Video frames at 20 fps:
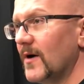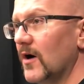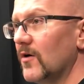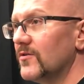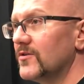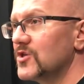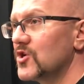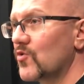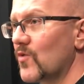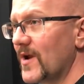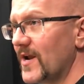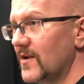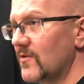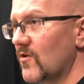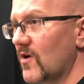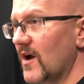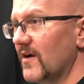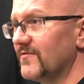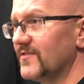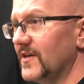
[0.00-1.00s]
about terrain
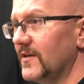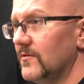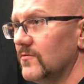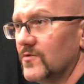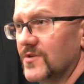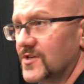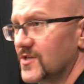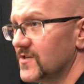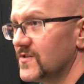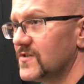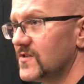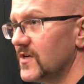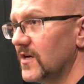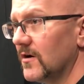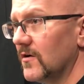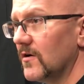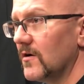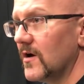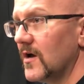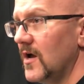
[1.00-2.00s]
crafting, which is, you
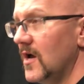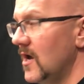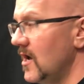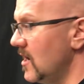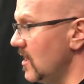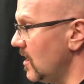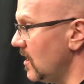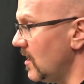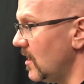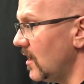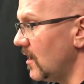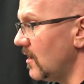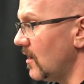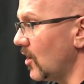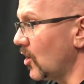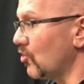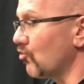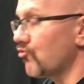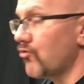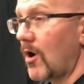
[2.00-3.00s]
know, uh,
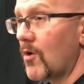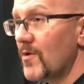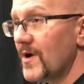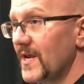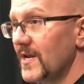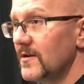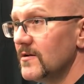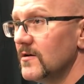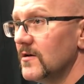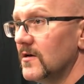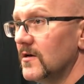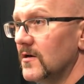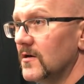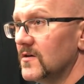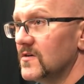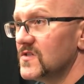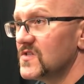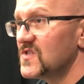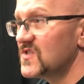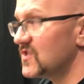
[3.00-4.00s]
a growing
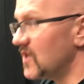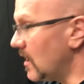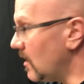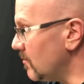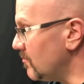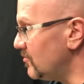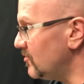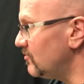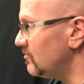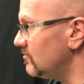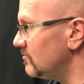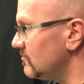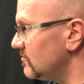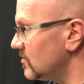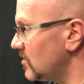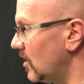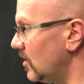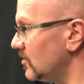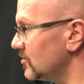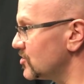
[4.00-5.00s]

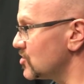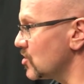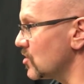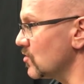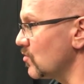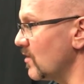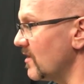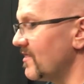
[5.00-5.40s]
subculture